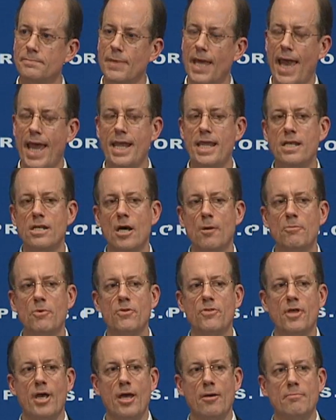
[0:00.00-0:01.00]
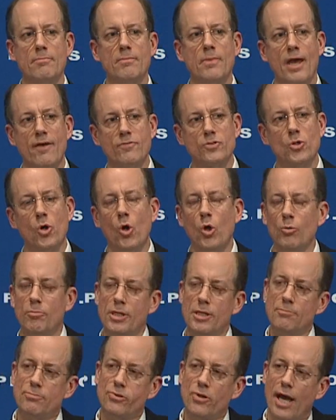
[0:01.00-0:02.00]
Any number of them have told
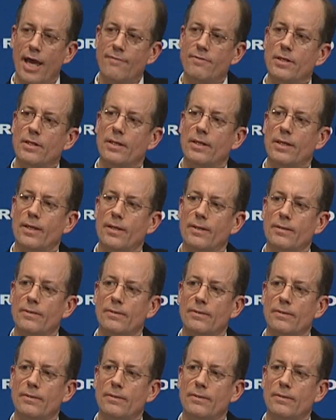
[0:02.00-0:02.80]
me privately,